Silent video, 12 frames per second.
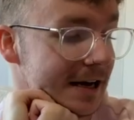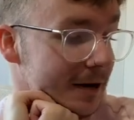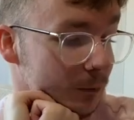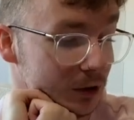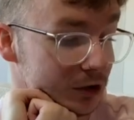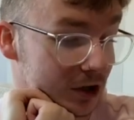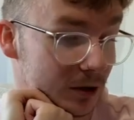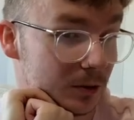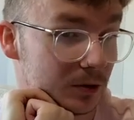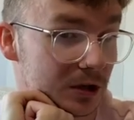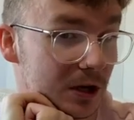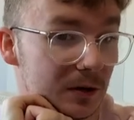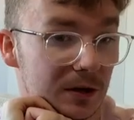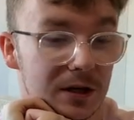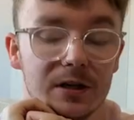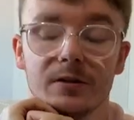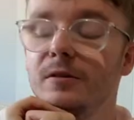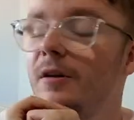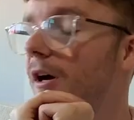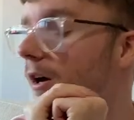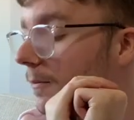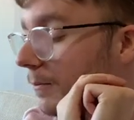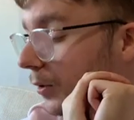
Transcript: which I will show you. Um,